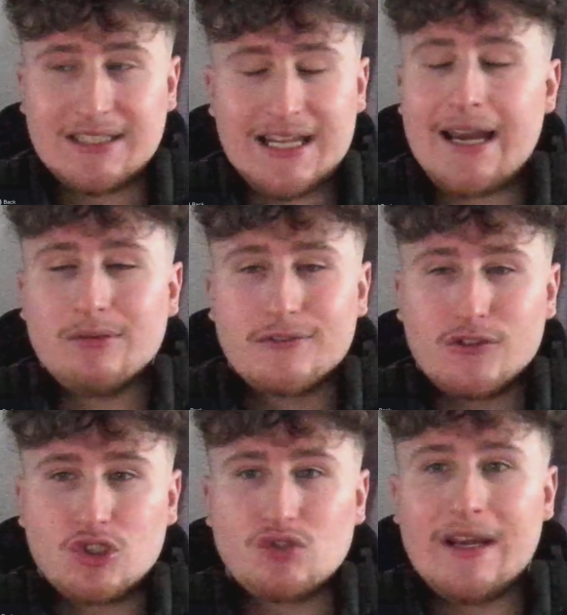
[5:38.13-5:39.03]
and it was
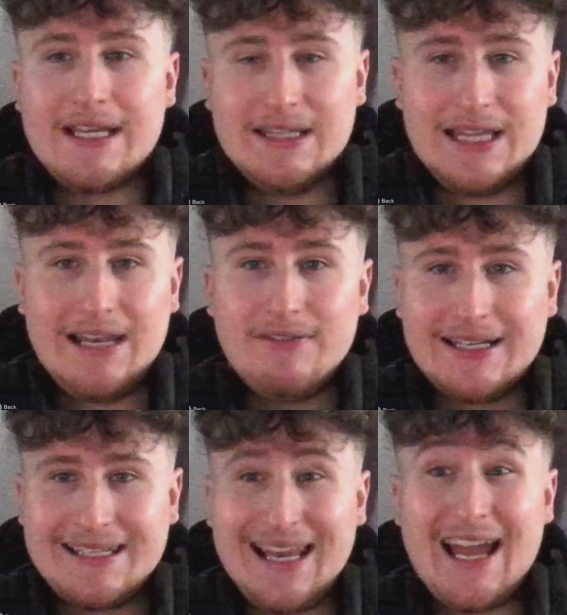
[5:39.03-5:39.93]
frustrating the living
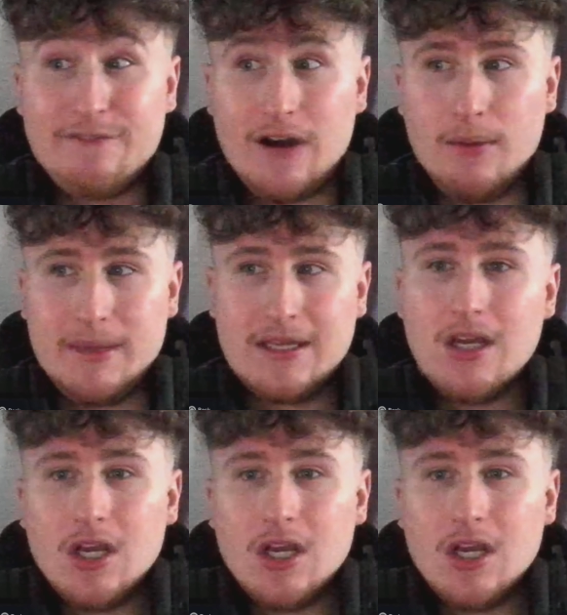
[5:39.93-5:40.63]
life out of me.